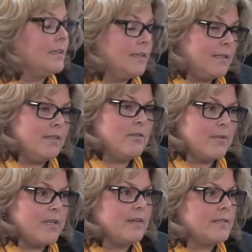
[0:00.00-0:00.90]
Yeah, no,
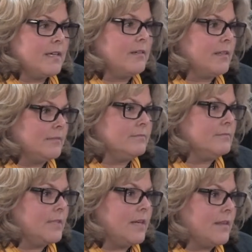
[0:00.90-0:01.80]
without a doubt. And
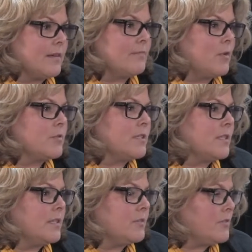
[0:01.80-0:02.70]
I think most of
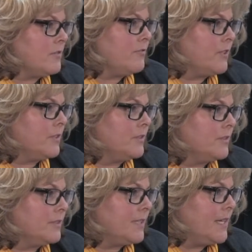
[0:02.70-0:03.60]
the industry
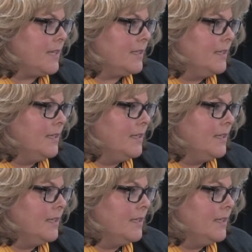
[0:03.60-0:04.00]
feels that